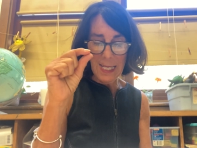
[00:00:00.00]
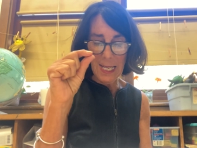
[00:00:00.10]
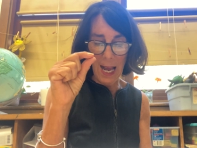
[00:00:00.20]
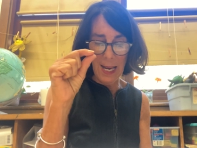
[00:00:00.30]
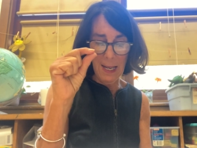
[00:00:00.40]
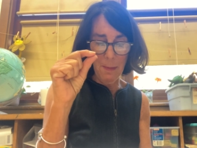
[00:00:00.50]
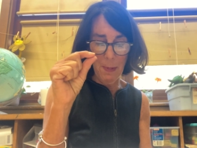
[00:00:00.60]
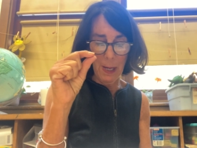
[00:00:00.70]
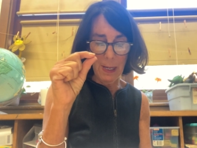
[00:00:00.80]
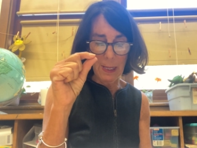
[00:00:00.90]
Tiny
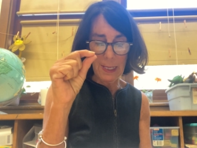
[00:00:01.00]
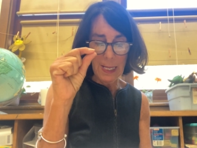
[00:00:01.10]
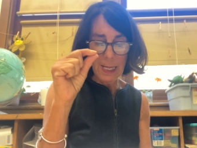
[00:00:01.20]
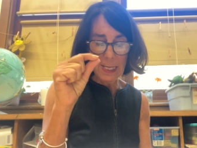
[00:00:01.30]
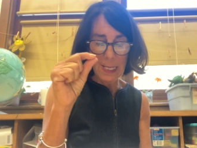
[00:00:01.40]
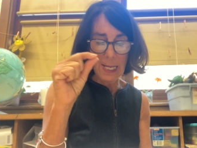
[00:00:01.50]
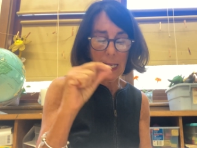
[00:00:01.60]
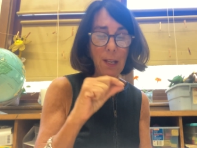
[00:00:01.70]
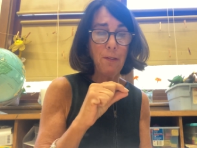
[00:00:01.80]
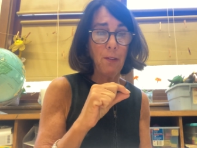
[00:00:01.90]
bugs,
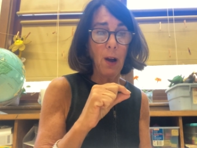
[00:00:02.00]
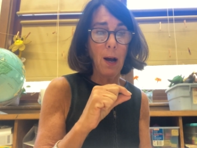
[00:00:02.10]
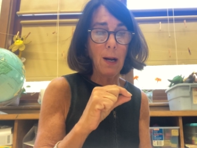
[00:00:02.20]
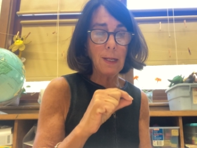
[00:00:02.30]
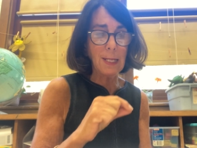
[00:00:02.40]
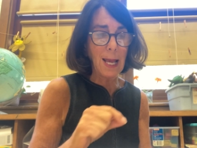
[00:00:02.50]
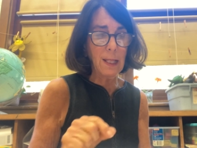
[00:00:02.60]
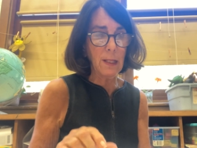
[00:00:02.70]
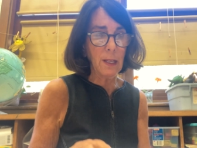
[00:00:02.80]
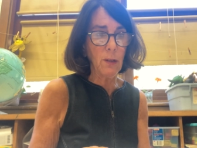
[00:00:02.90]
teeny frogs,
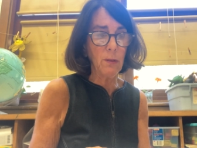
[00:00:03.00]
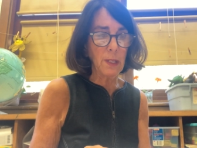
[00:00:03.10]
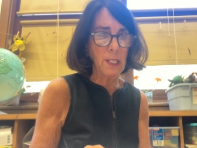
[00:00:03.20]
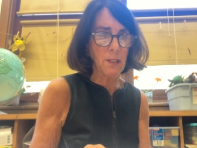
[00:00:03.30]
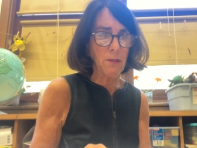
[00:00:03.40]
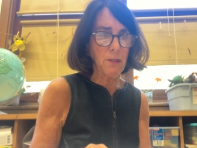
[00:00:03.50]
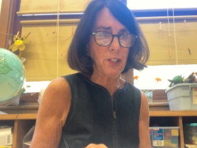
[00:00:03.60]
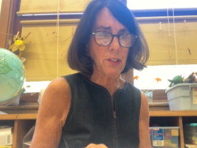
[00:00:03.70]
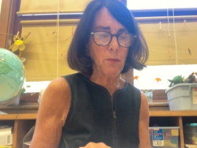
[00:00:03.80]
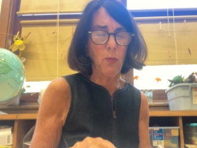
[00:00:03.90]
and little lizards
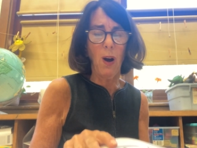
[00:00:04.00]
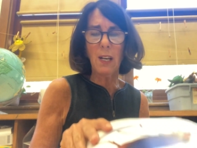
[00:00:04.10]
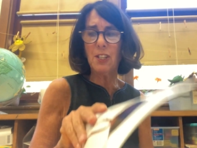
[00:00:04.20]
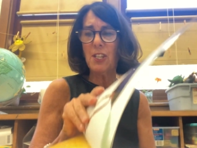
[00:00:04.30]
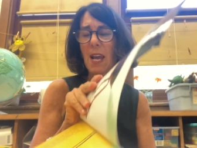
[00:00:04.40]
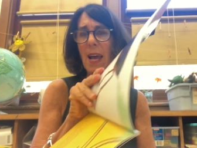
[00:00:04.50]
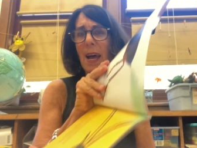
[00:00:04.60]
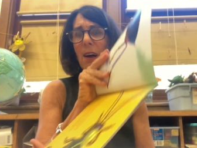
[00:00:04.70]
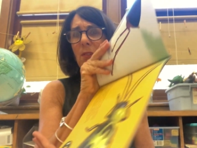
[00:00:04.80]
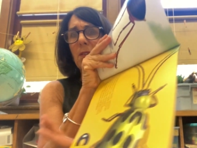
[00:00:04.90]
should watch
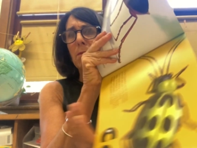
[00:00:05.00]
out.